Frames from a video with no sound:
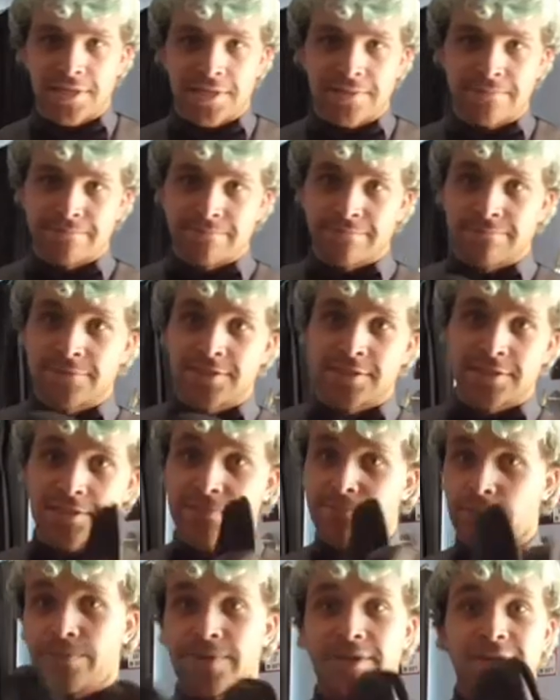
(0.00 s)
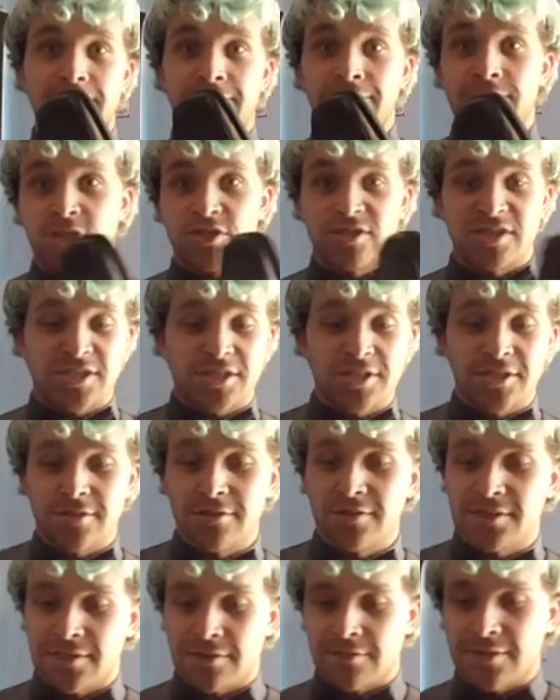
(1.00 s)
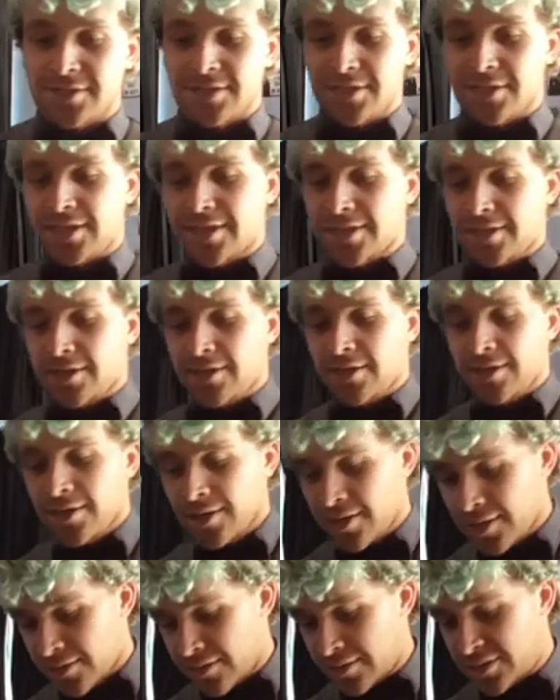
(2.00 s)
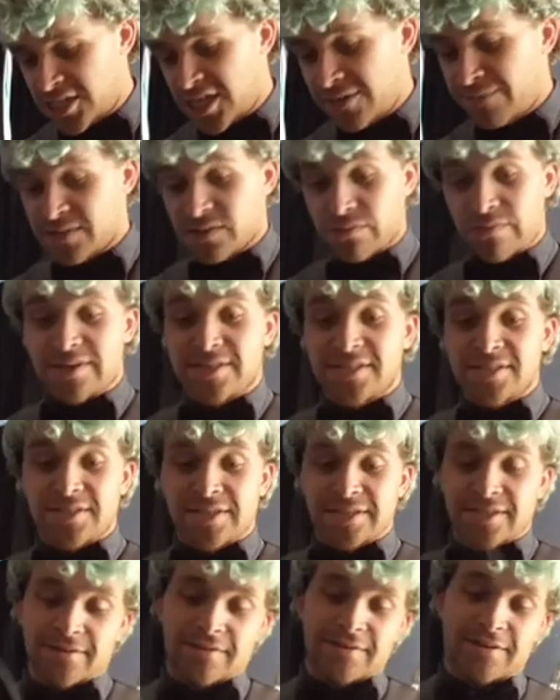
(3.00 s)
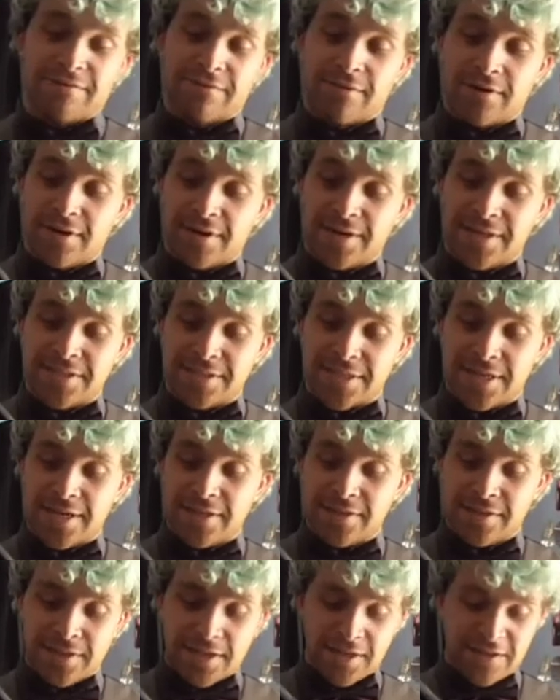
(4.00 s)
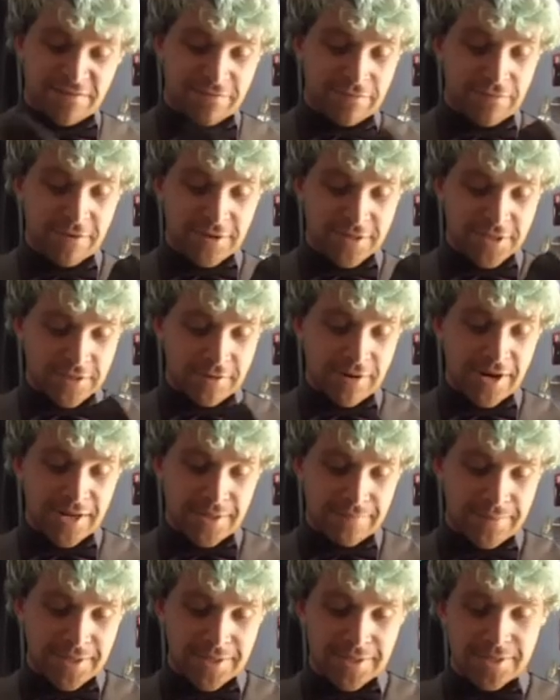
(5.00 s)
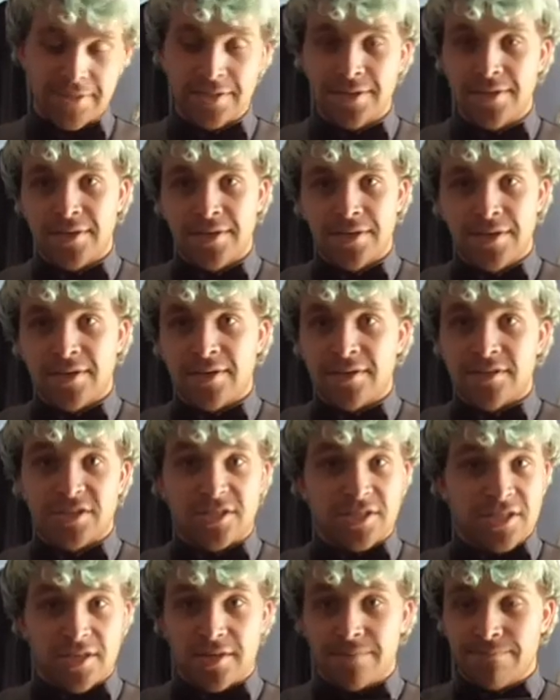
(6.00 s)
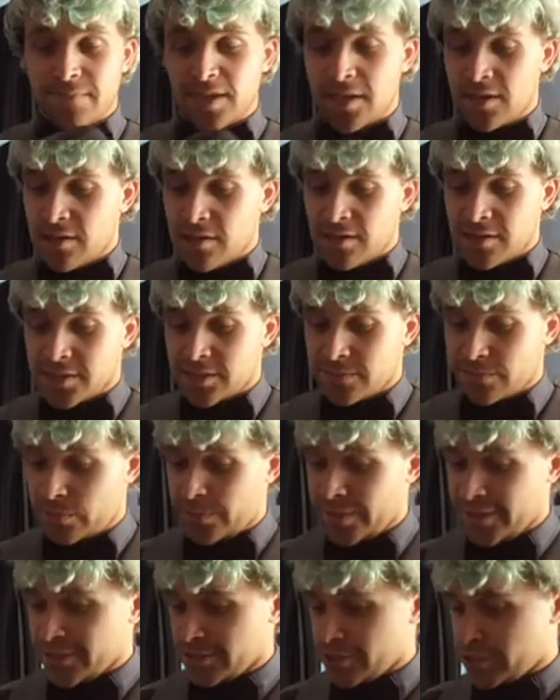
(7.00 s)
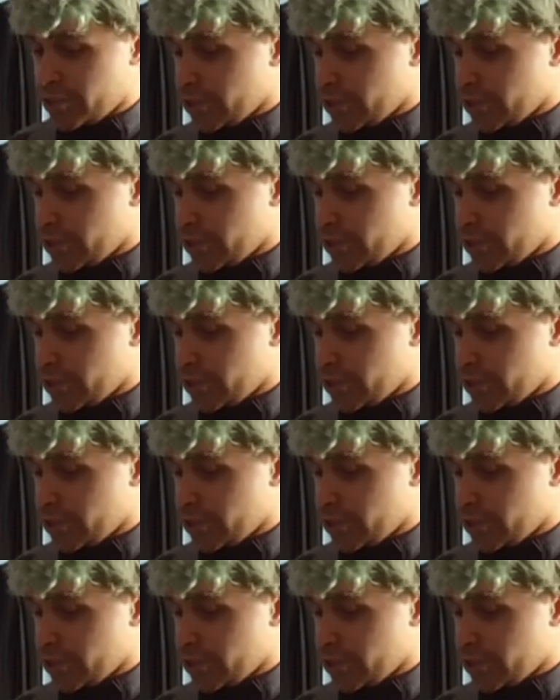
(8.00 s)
a simple pair of dress shoes. They're literally like the cheapest ones I could find, and they've worked great. I mean, just a simple pair of